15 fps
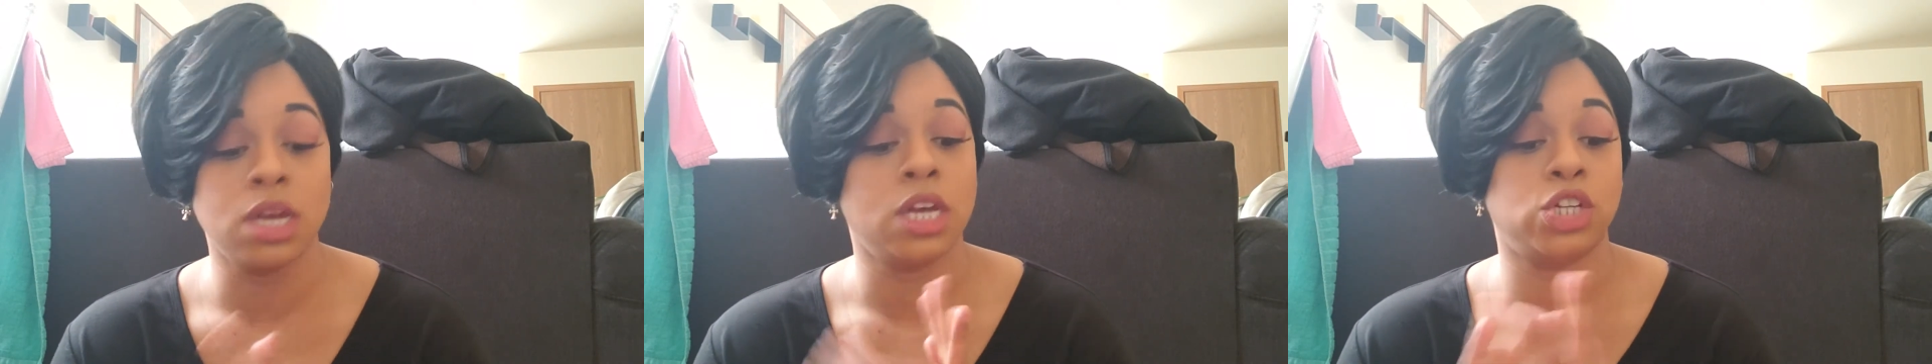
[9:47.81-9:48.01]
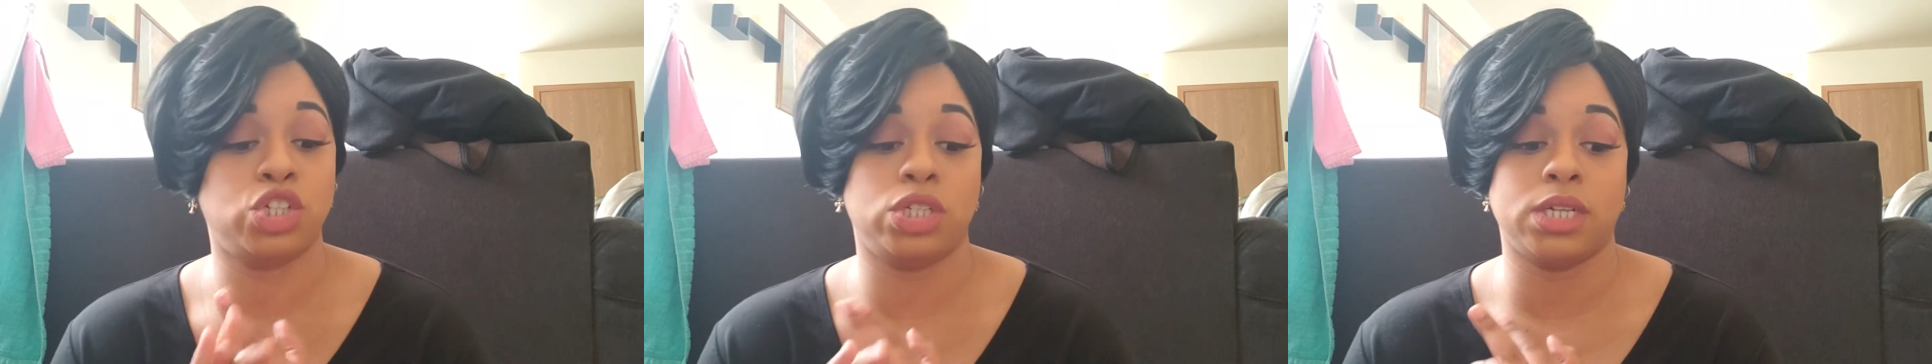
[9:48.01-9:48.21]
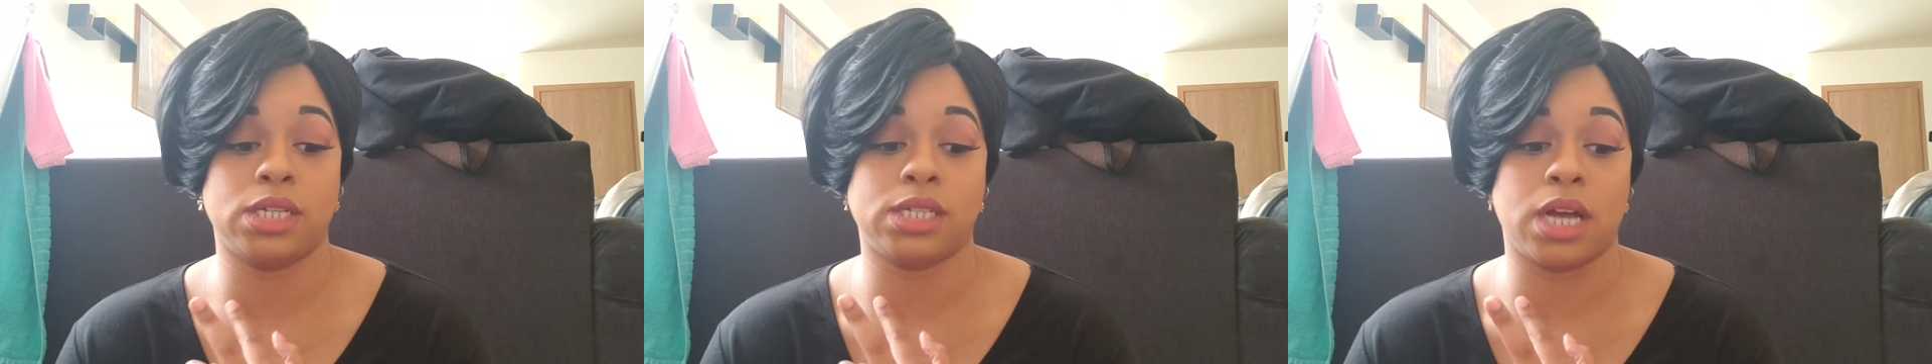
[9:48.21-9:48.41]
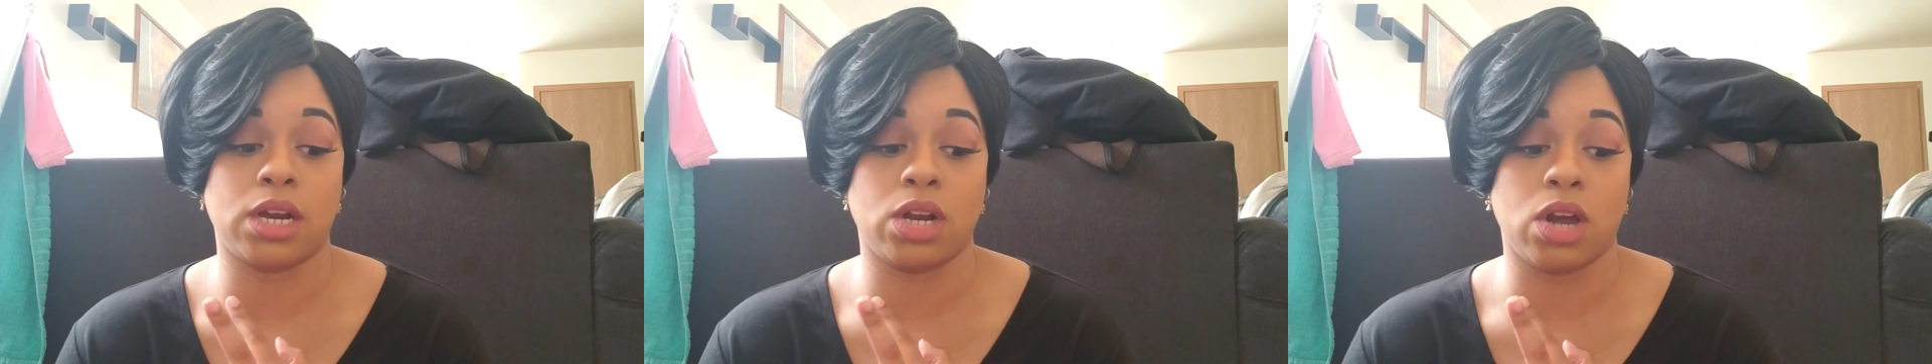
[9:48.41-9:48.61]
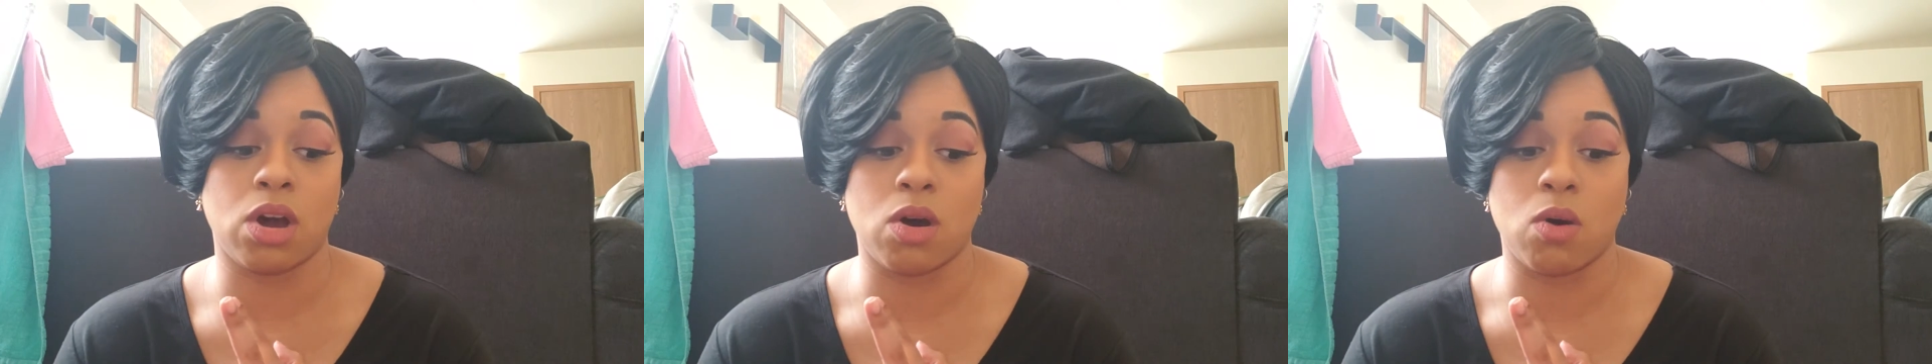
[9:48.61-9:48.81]
She does not
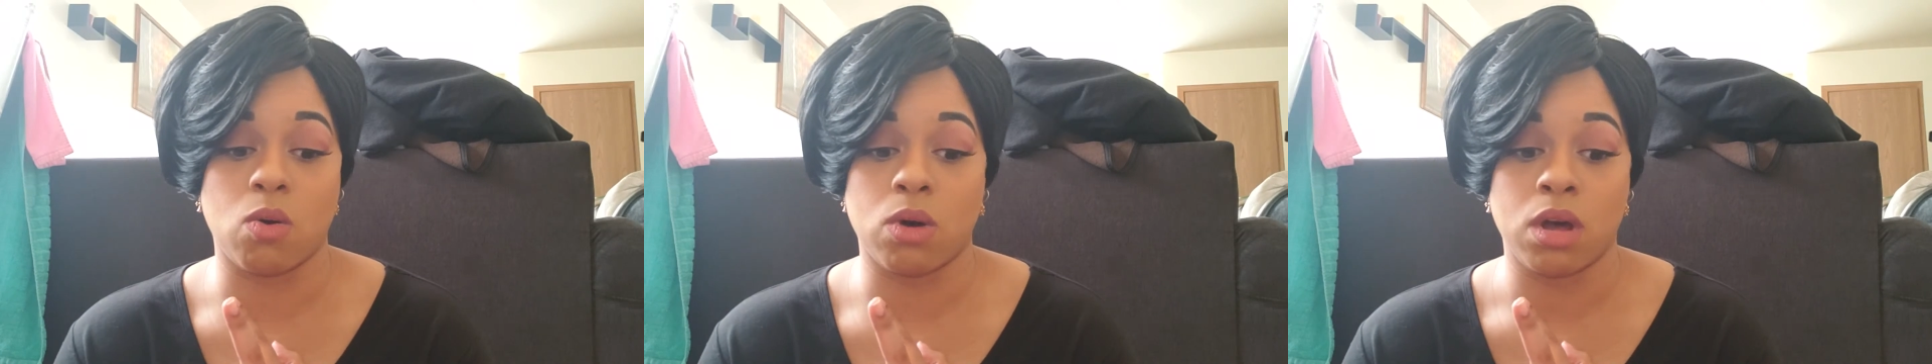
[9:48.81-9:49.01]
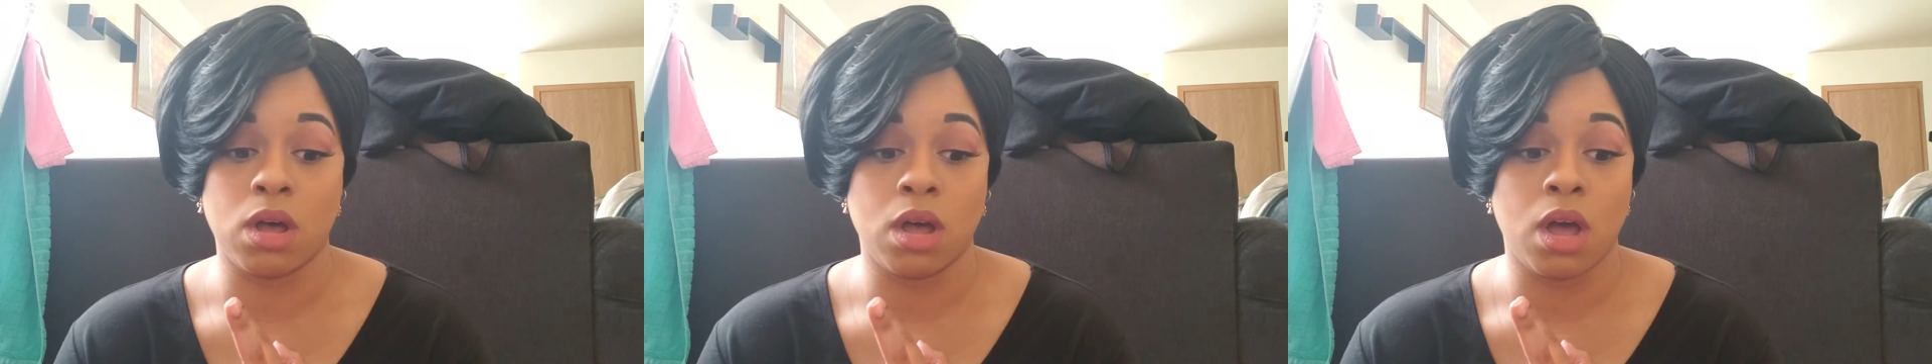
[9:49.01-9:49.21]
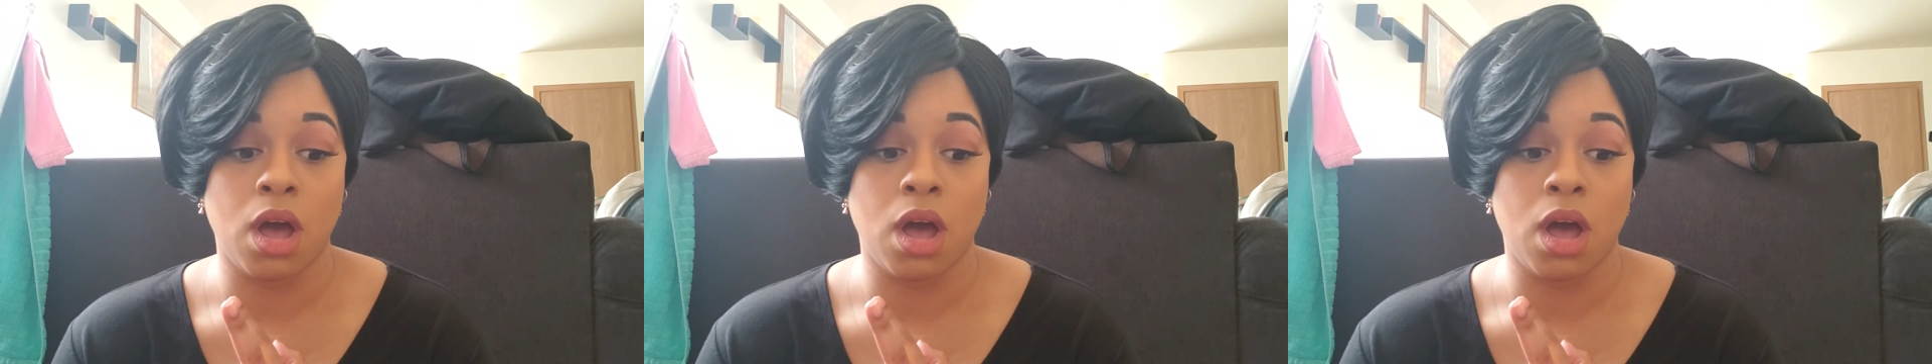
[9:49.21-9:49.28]
know